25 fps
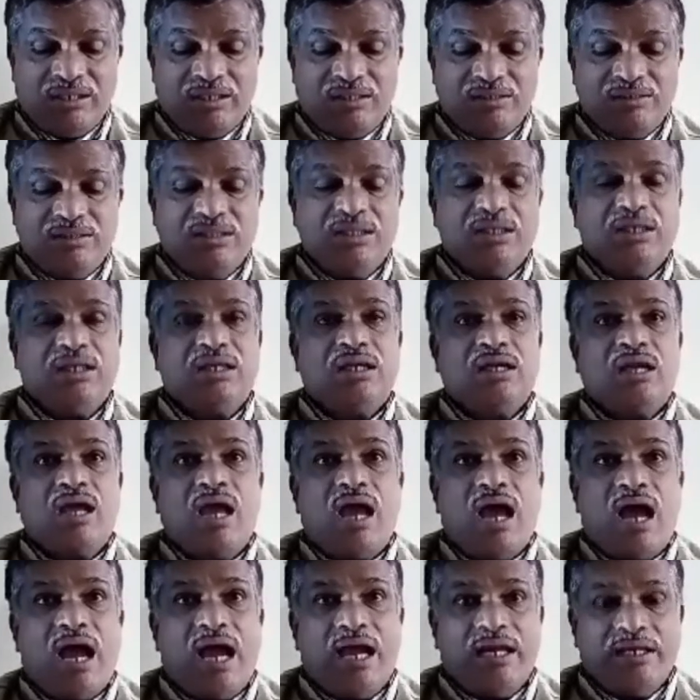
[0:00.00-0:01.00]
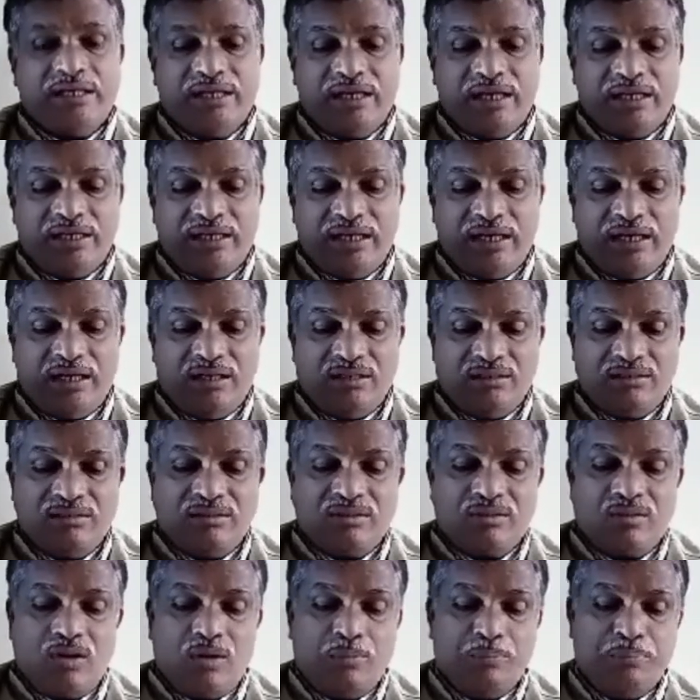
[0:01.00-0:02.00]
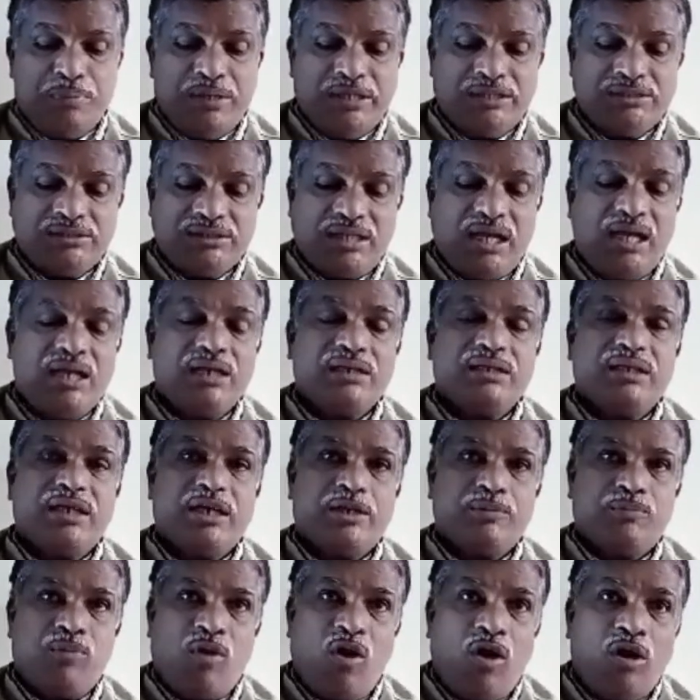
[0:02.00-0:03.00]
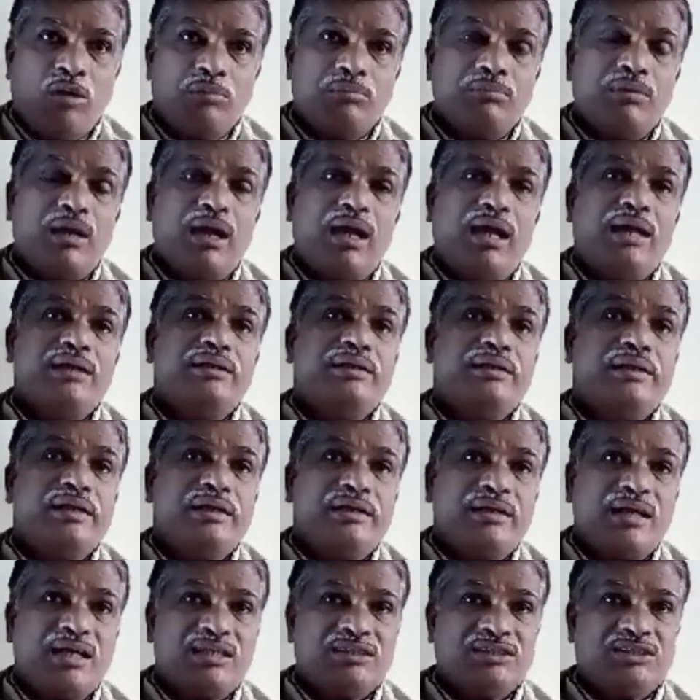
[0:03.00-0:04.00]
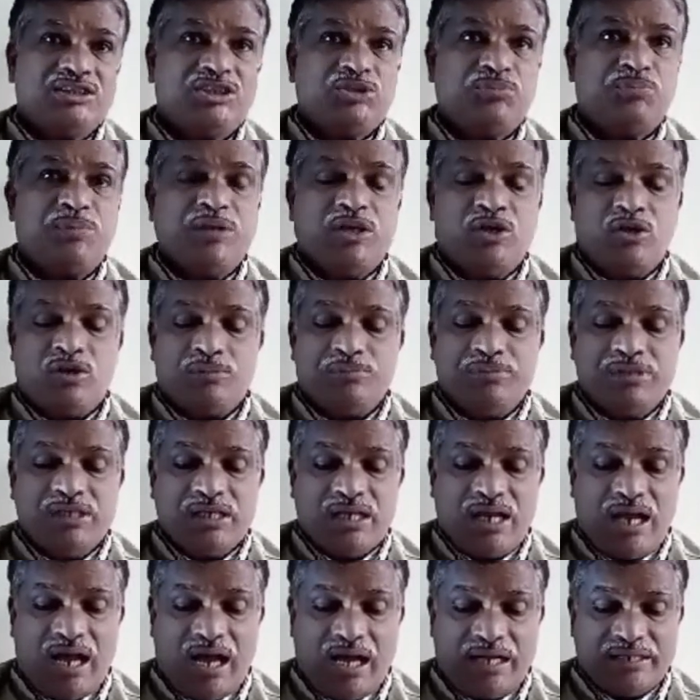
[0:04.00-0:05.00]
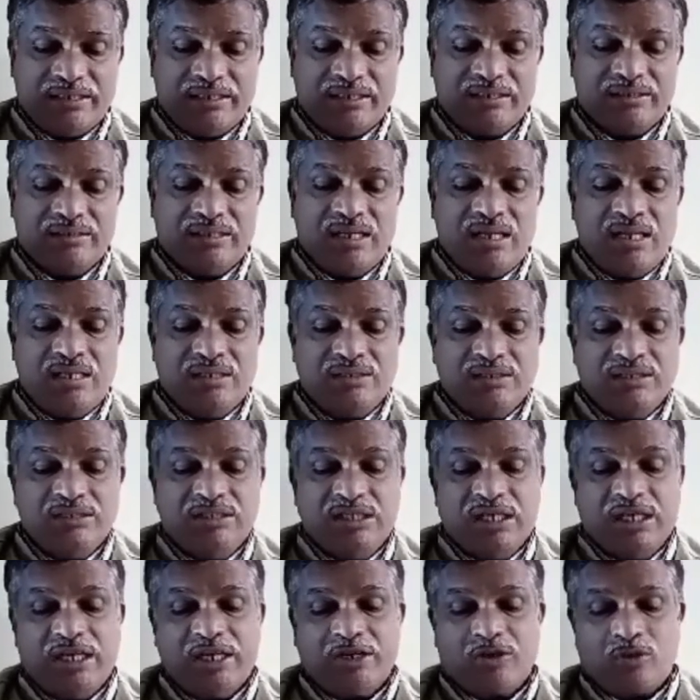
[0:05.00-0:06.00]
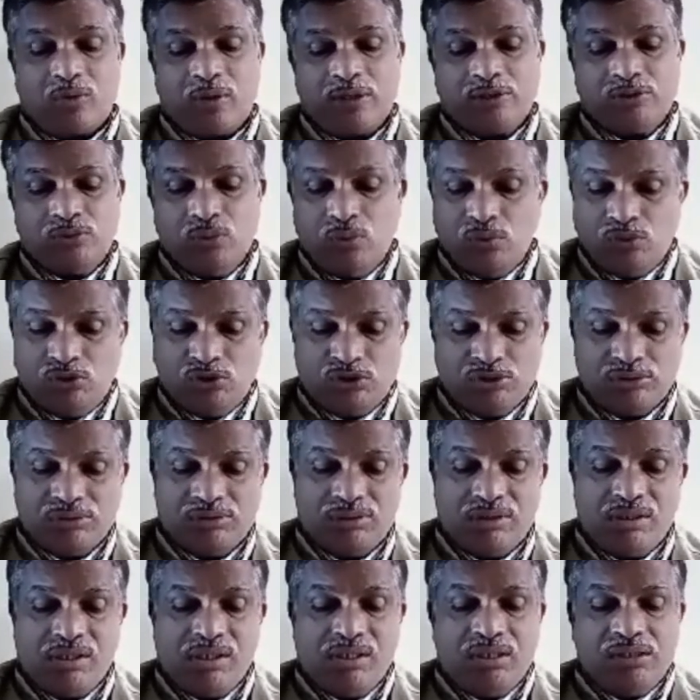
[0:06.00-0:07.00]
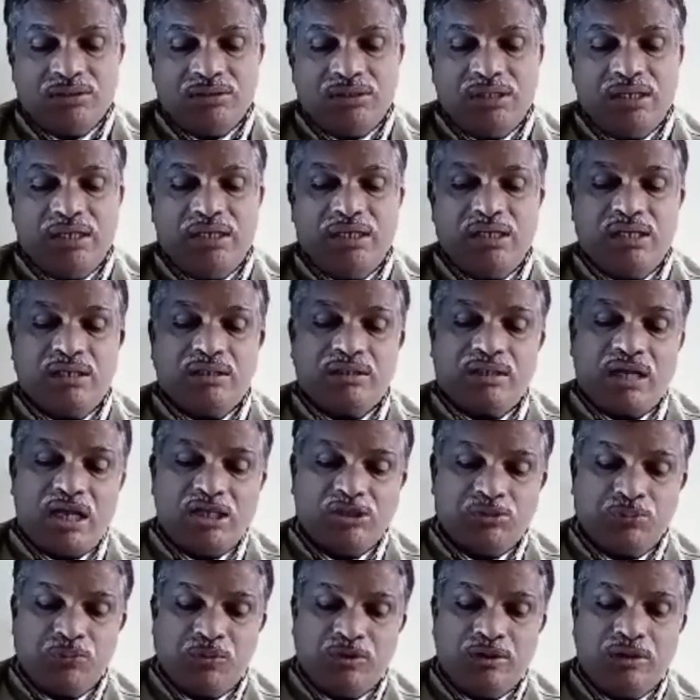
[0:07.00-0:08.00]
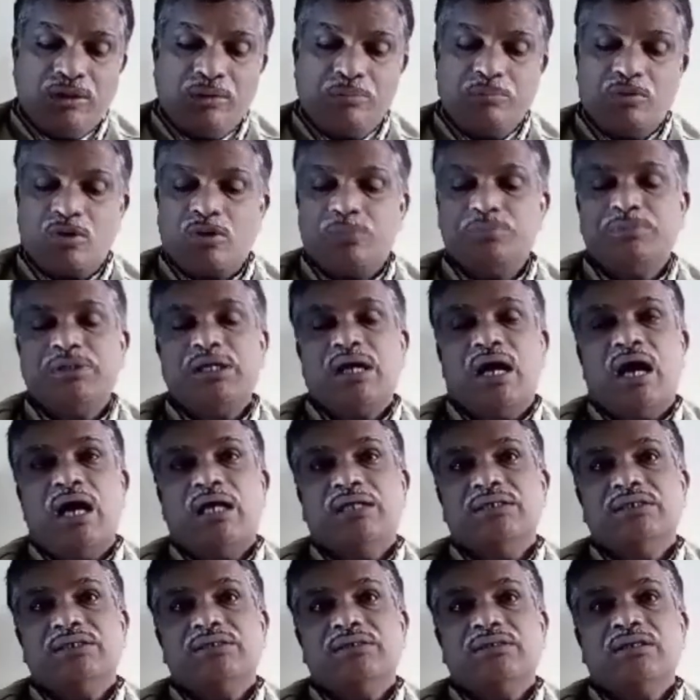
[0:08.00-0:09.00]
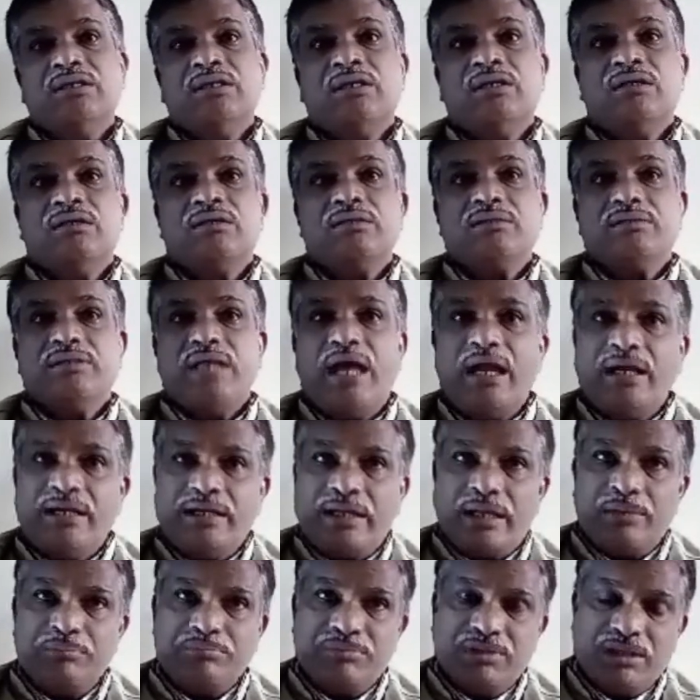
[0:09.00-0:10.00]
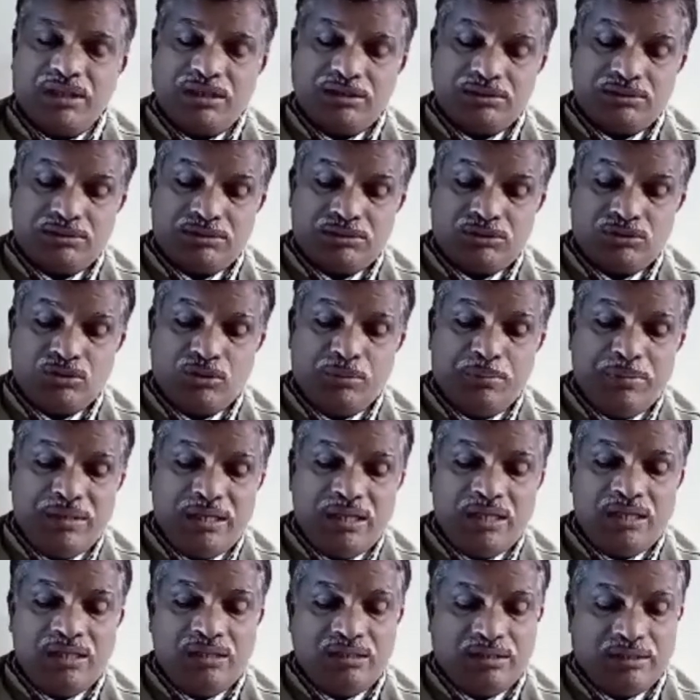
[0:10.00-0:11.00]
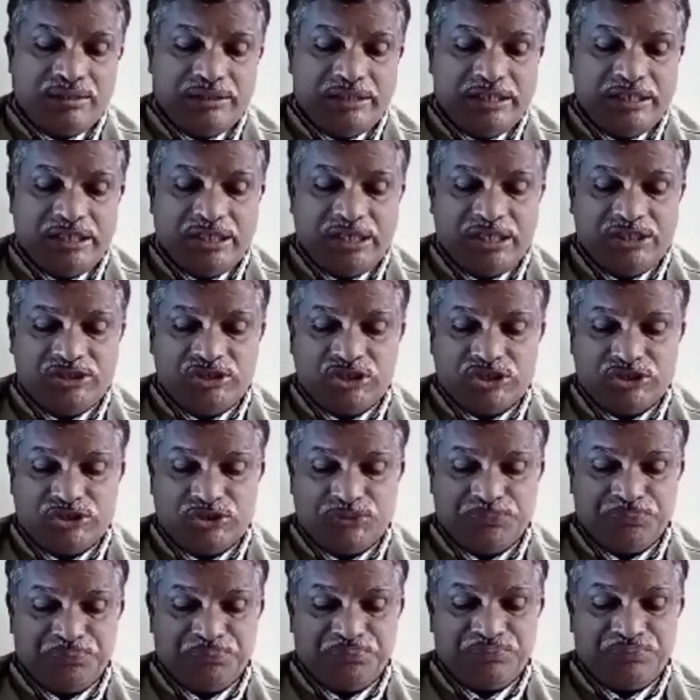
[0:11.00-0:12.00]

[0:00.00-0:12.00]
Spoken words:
The hydrated complex ion get formed and retards the speed of the ion in the electrolyte solution. The transport number of the ion, that time there should be a decreases.